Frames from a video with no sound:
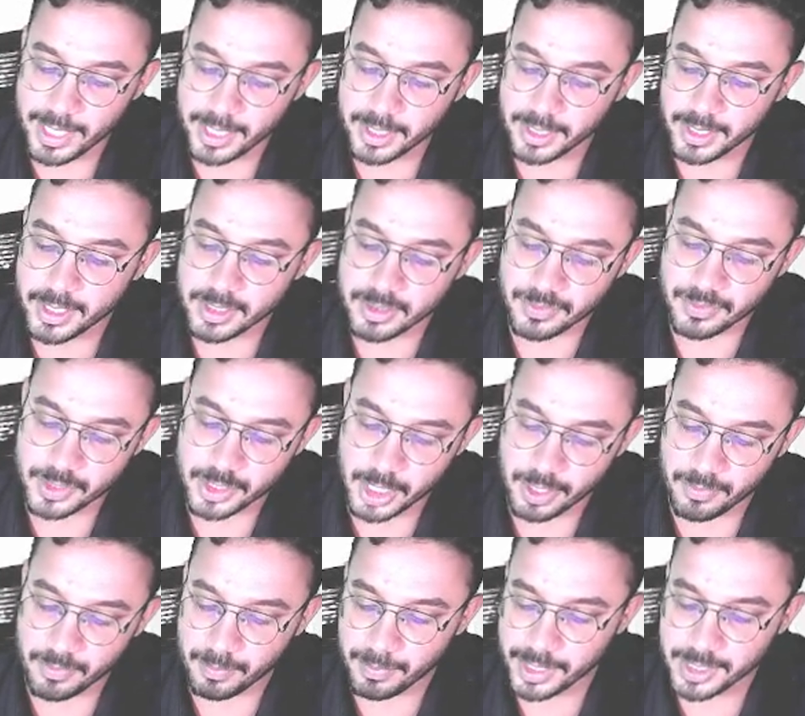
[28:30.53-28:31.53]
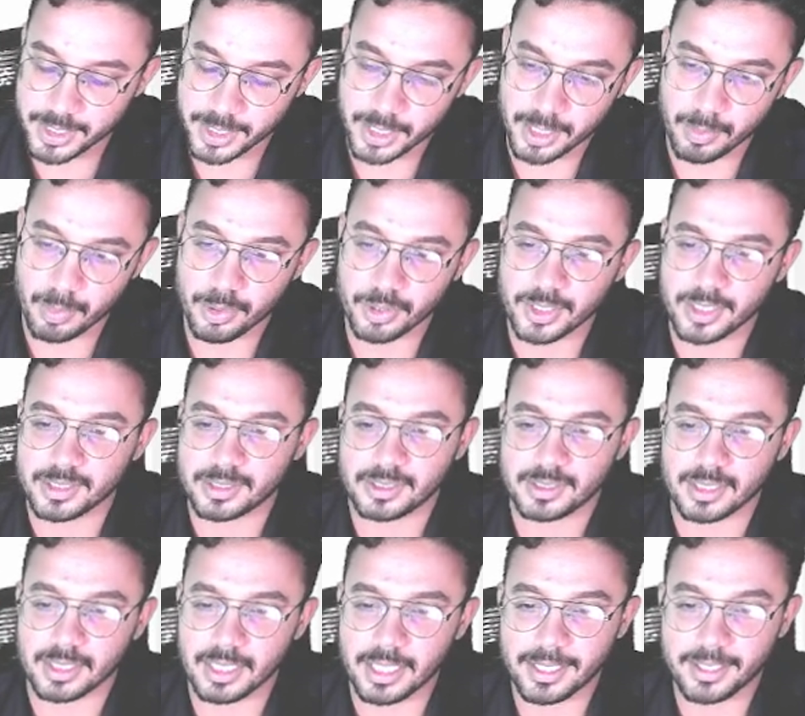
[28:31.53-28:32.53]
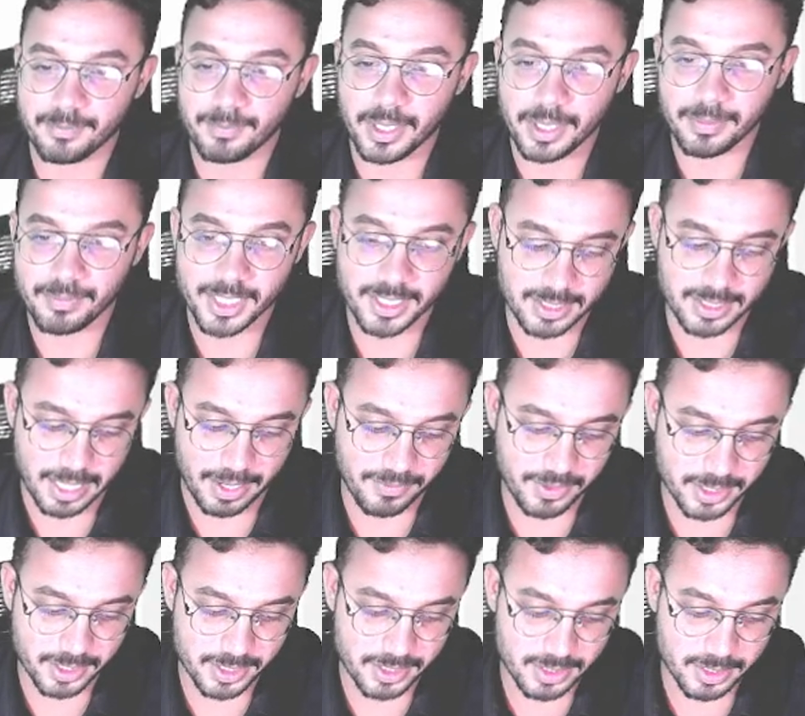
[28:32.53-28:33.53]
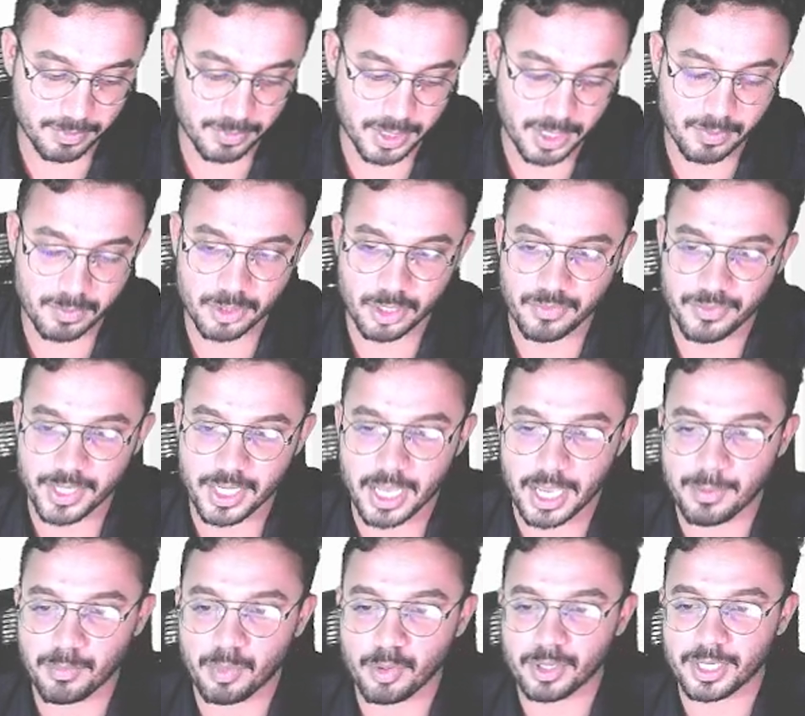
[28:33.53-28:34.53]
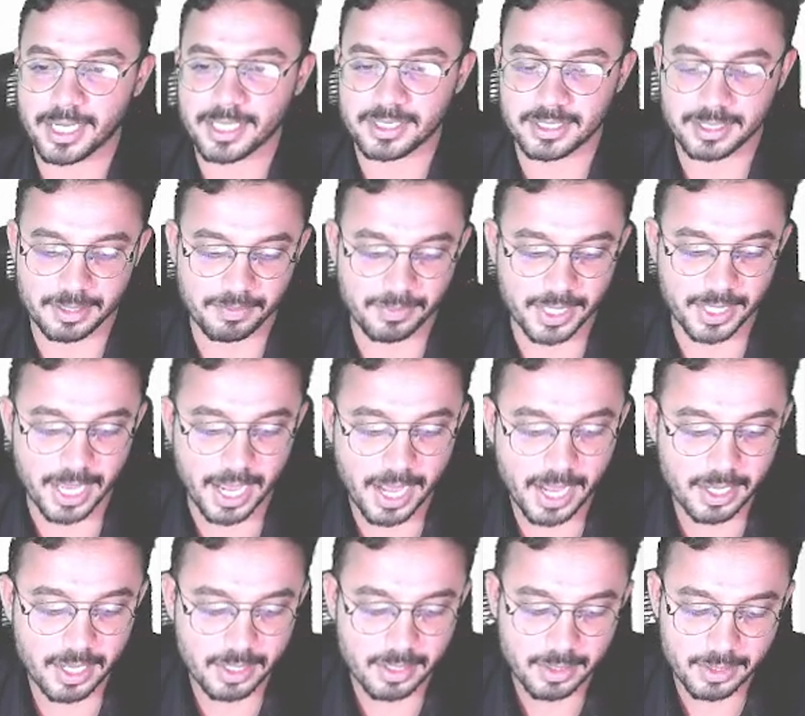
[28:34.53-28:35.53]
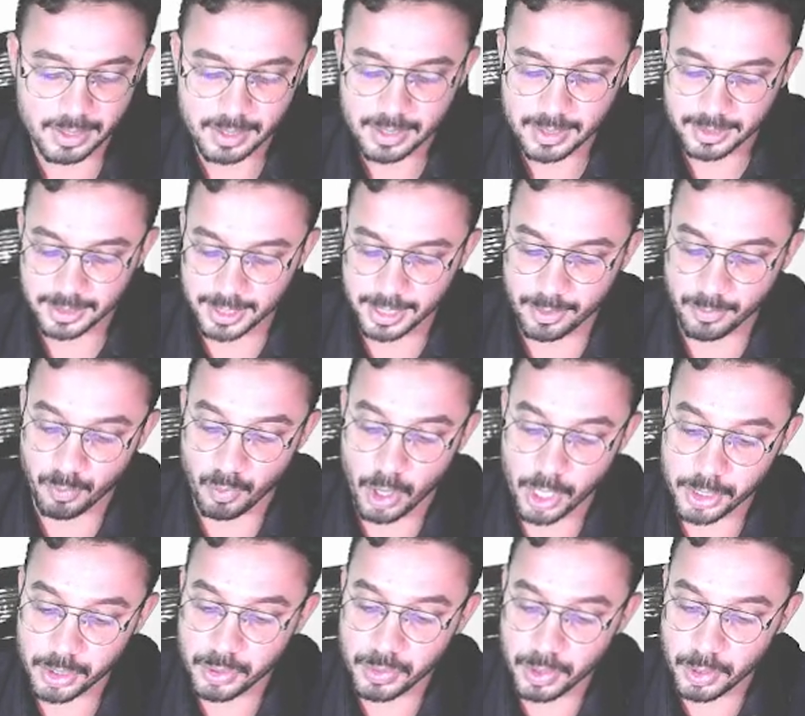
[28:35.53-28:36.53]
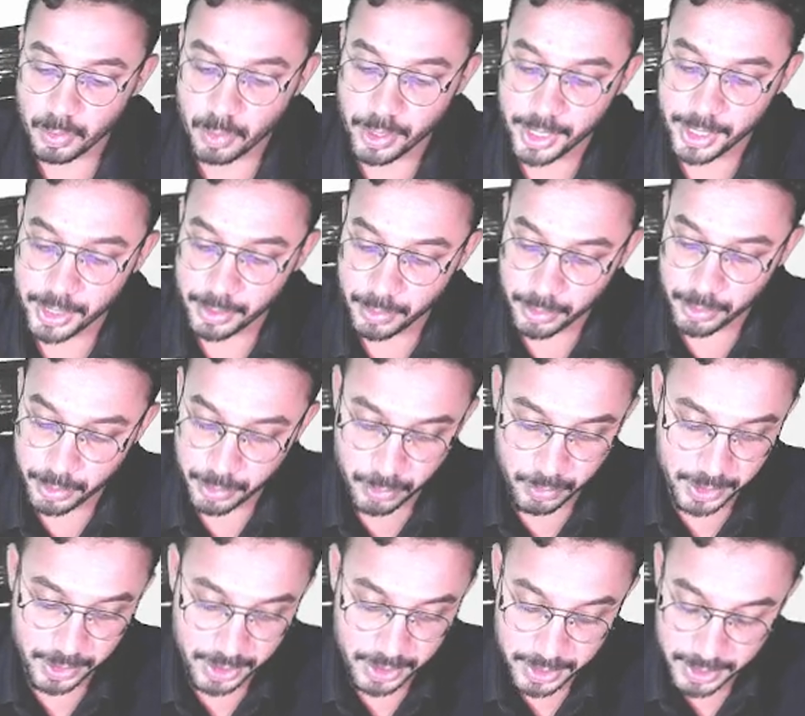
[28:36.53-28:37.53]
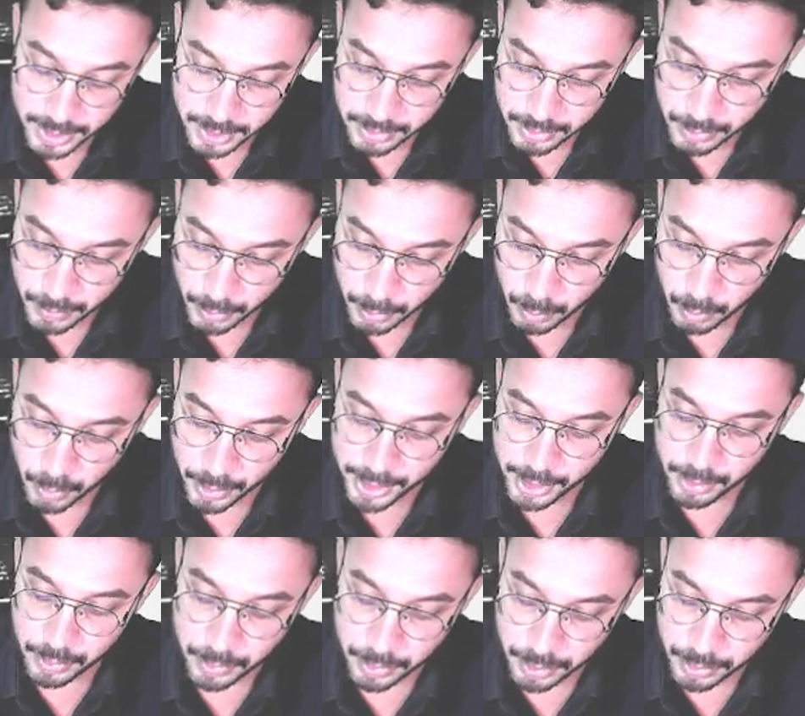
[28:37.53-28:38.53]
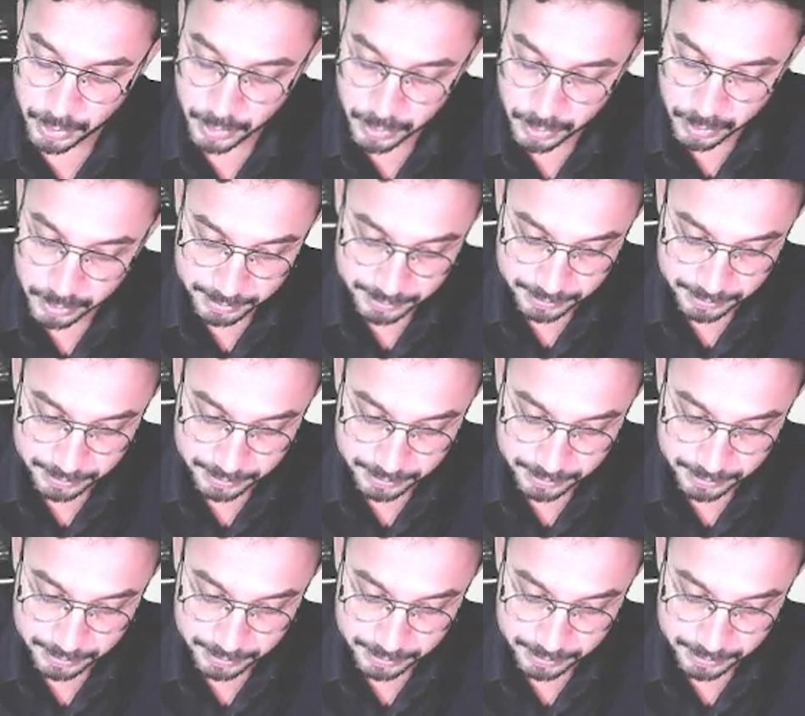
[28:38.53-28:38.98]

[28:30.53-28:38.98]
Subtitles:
is, which I have mentioned above this, like baby is having the symptoms of an hypoglycemia, then what you are going to do is you are going to give